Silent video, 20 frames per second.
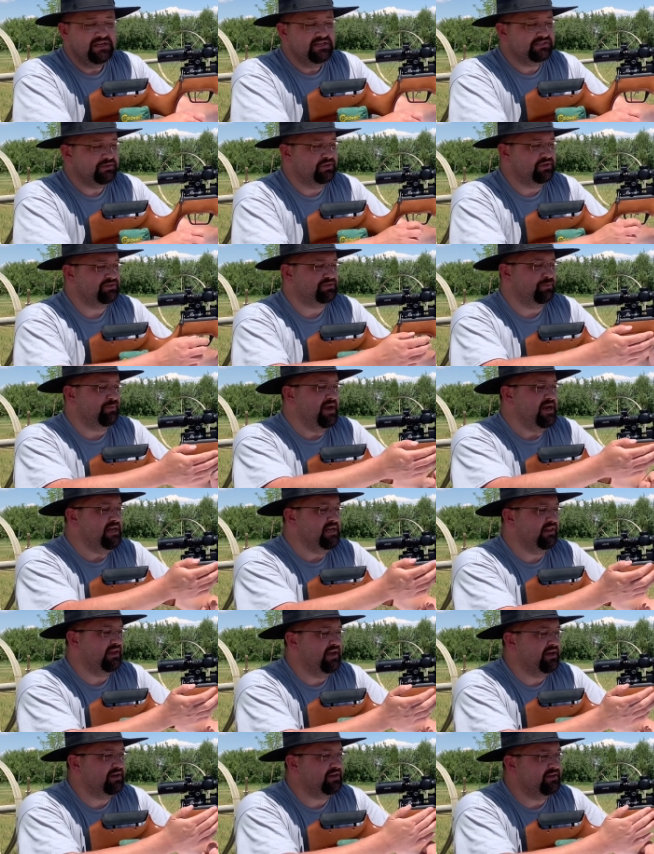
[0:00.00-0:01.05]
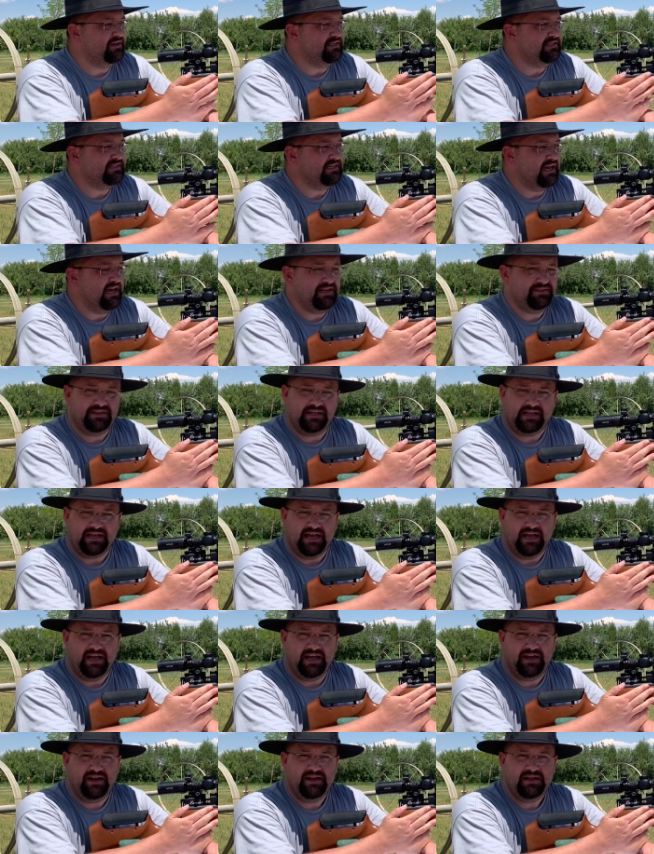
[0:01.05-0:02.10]
So there's a regulator inside the
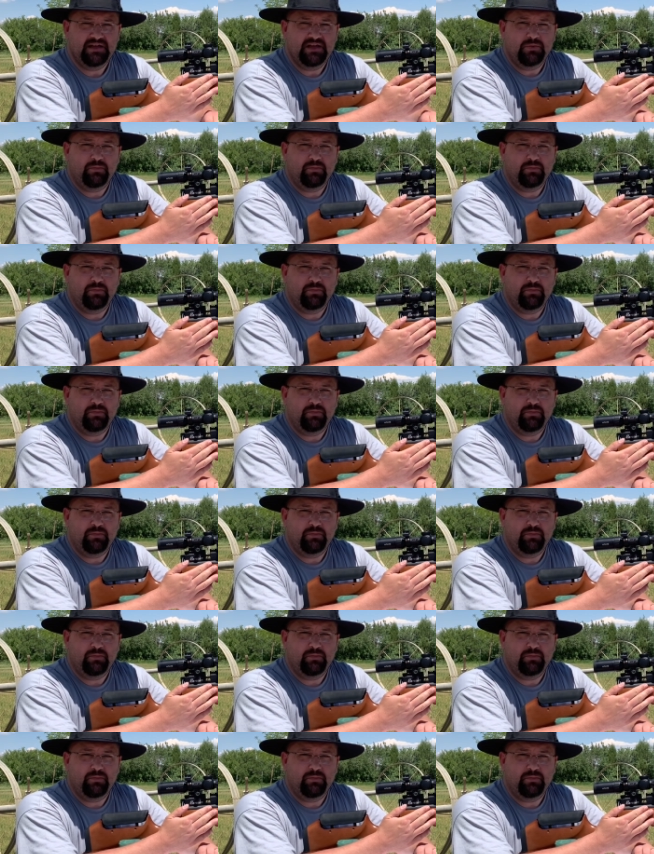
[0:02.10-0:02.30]
gun